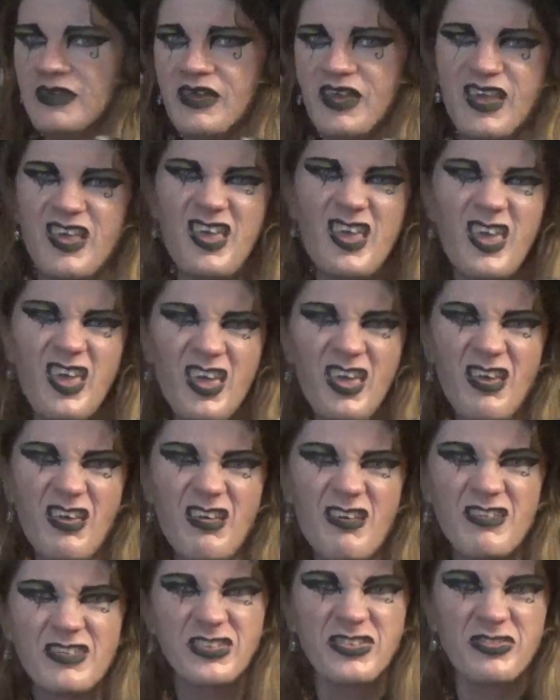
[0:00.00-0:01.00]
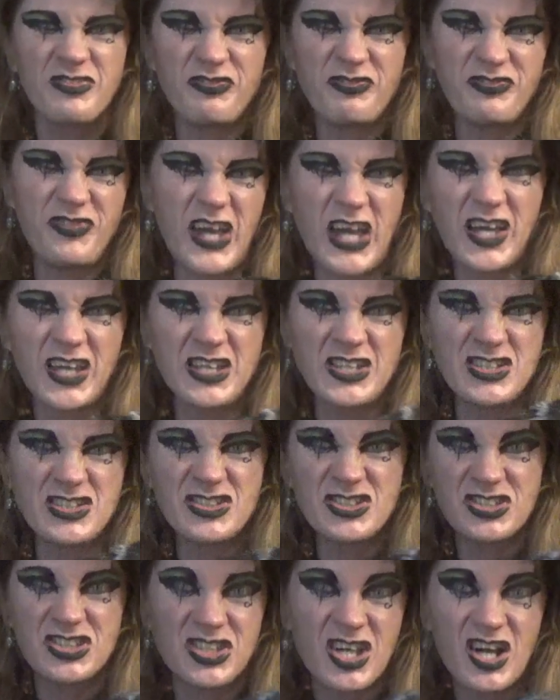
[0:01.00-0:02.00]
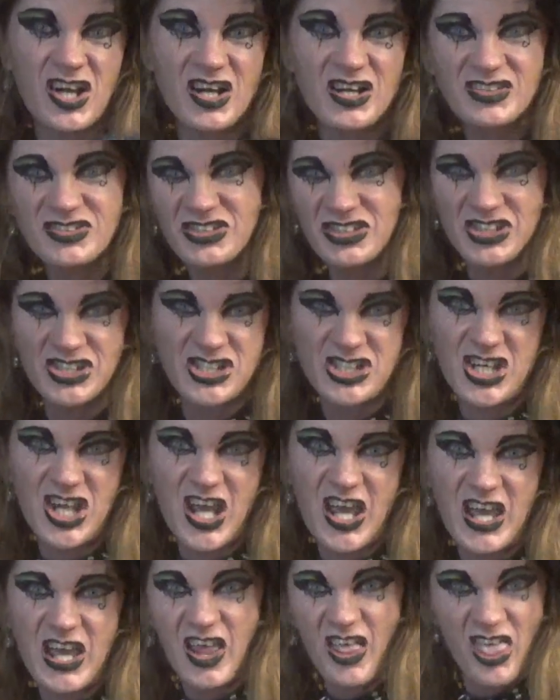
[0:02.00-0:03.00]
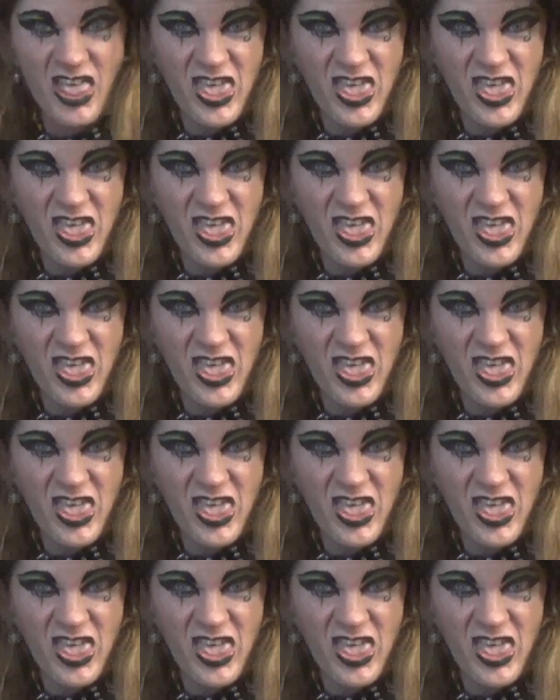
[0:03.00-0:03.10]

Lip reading: fucking skirts and shit.